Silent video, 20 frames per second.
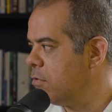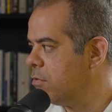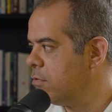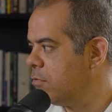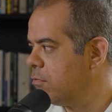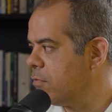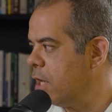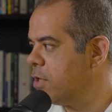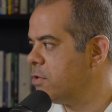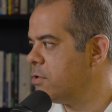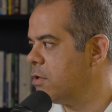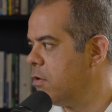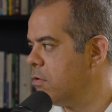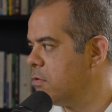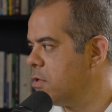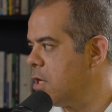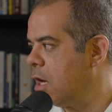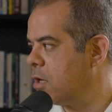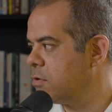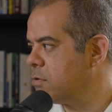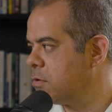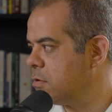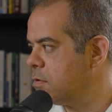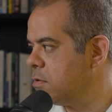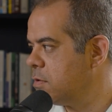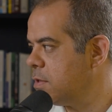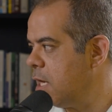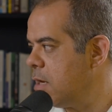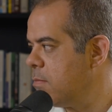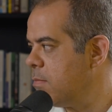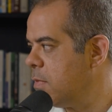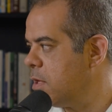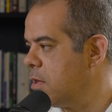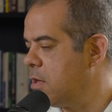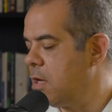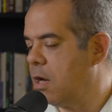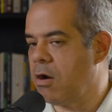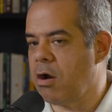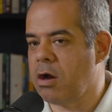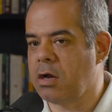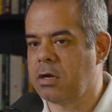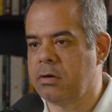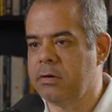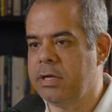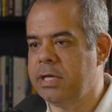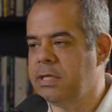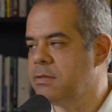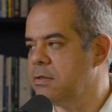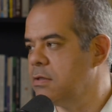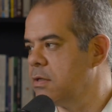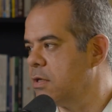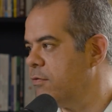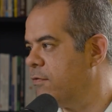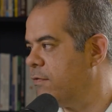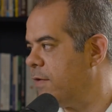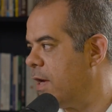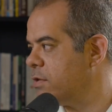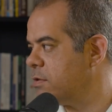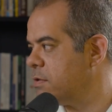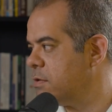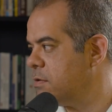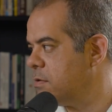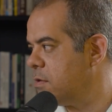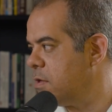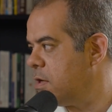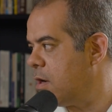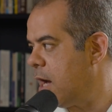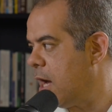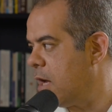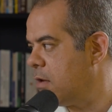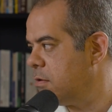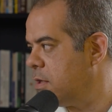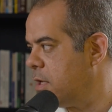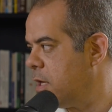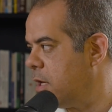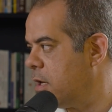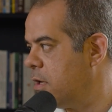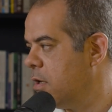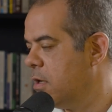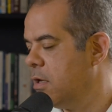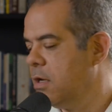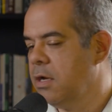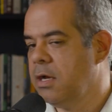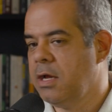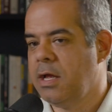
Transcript: Mm-hmm. Write your own doctrinal statement. There are creeds and confessions that are out there mm-hmm.